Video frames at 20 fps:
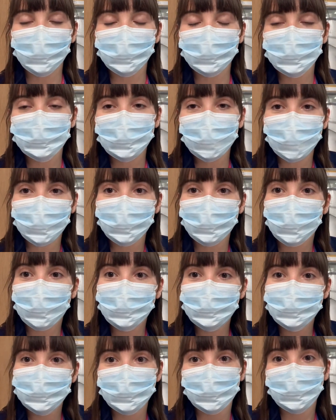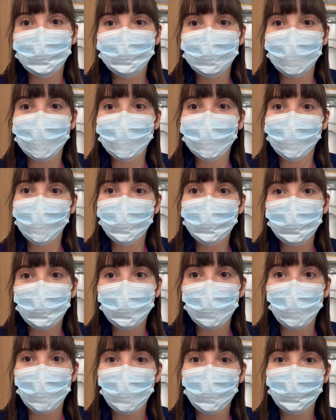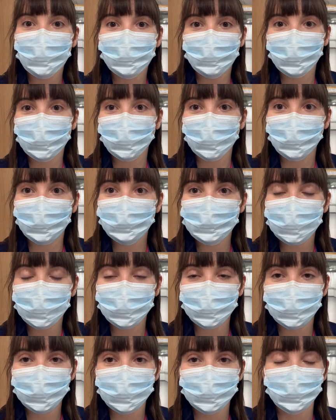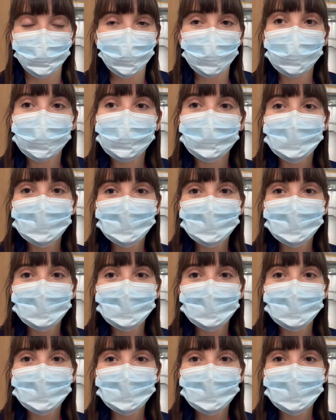which make them all snotty and have a cough when they go to nursery.